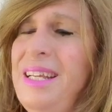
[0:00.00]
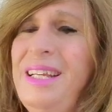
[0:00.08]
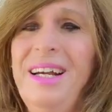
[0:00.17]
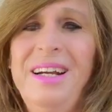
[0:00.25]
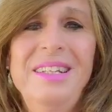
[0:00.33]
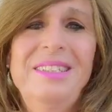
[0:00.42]

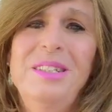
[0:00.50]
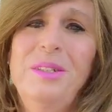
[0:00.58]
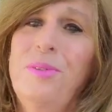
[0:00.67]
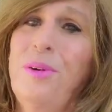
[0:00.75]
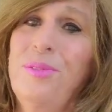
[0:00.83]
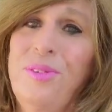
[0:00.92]
yeah it's
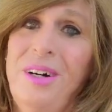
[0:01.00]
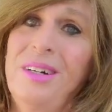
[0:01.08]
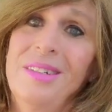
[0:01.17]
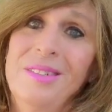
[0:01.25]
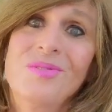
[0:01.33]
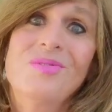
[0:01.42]
just for
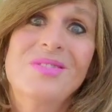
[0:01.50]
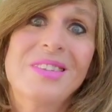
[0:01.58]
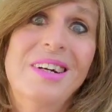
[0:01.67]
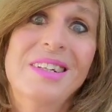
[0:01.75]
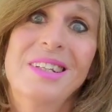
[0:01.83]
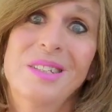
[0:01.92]
fun
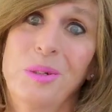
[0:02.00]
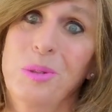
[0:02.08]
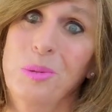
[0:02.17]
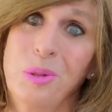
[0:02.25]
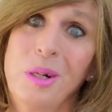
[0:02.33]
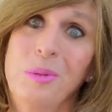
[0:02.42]
I guess
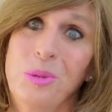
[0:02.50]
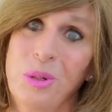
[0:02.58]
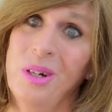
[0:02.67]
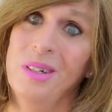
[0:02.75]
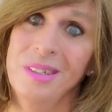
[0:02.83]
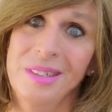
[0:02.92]
that's what I'm
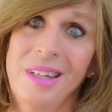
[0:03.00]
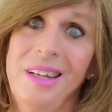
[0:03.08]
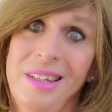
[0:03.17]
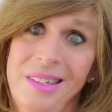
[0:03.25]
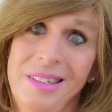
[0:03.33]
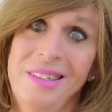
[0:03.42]
trying to say
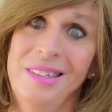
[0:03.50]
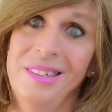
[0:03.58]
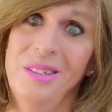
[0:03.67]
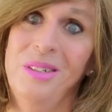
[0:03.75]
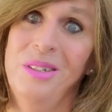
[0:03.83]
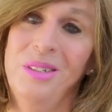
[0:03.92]
it's,
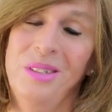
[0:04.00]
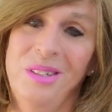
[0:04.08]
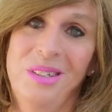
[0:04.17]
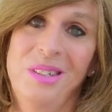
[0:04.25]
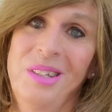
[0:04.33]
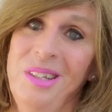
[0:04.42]
it's just